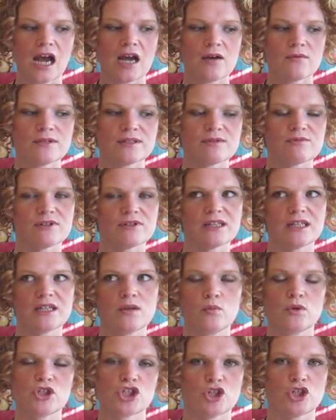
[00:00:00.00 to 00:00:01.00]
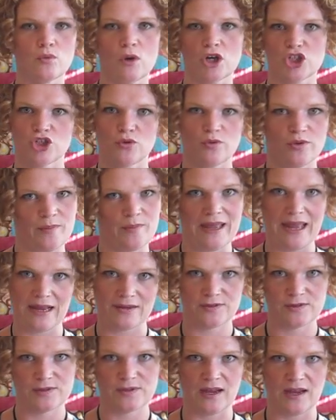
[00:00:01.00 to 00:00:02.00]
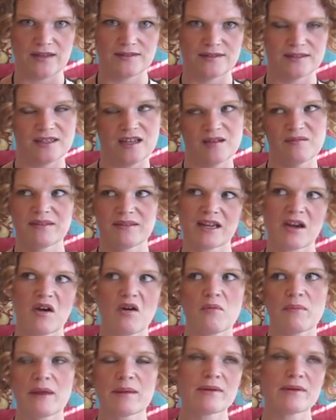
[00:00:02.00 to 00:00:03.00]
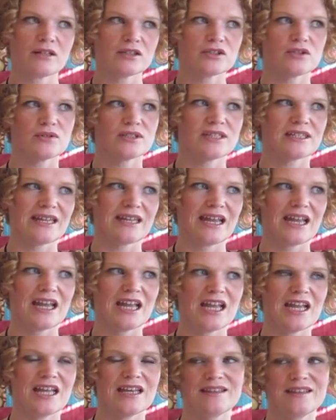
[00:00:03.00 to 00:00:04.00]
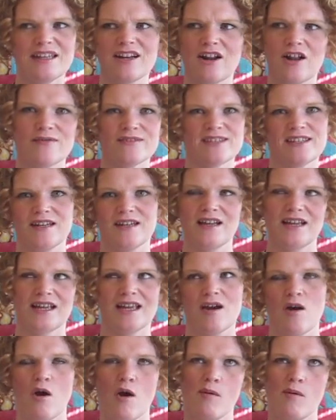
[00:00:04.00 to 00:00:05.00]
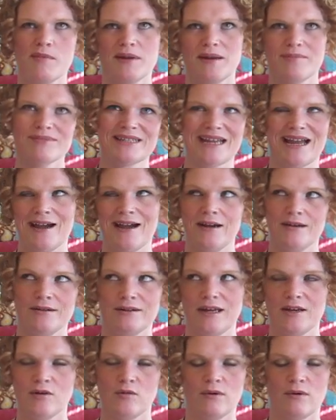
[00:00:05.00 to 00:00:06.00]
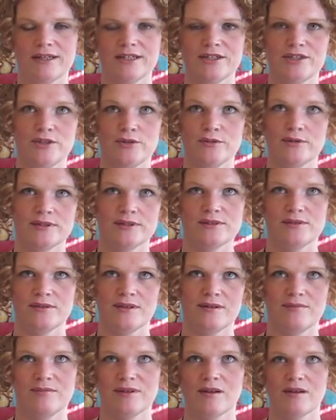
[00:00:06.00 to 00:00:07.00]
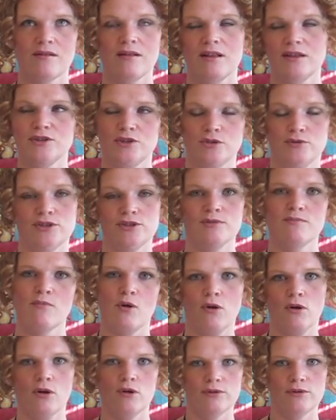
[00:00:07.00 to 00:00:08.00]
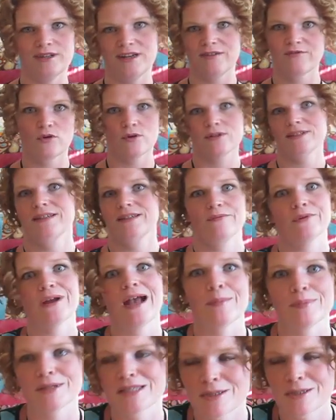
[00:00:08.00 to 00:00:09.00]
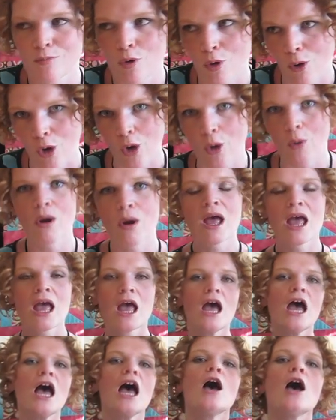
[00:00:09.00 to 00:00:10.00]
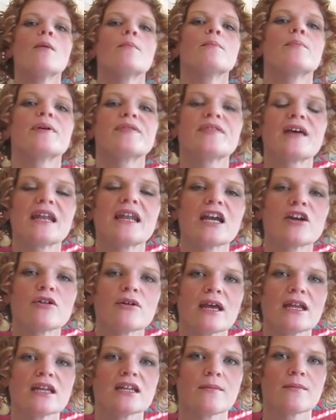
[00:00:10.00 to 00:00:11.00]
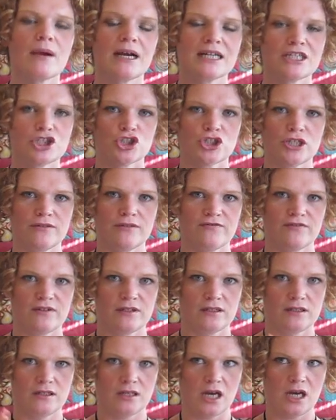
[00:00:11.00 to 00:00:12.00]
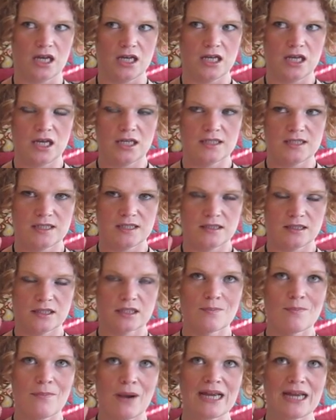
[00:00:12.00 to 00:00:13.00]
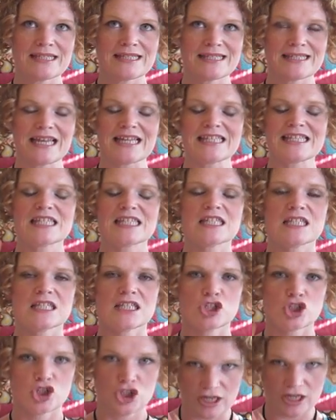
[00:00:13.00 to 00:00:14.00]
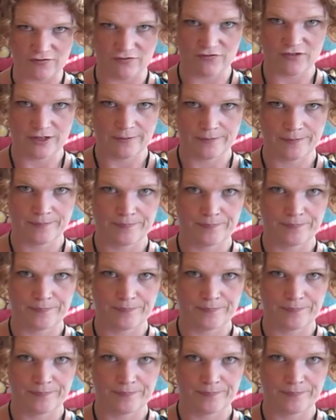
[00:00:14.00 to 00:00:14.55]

I was really wishy-washy with my exercises. I'm like, oh, maybe I'll do it today, and then all of a sudden I get home and I'm tired and I don't want to do it, so then I'm like, oh, I'll do it tomorrow, and then of course it never happens tomorrow. But then I created a mind shift, uh, mindset shift.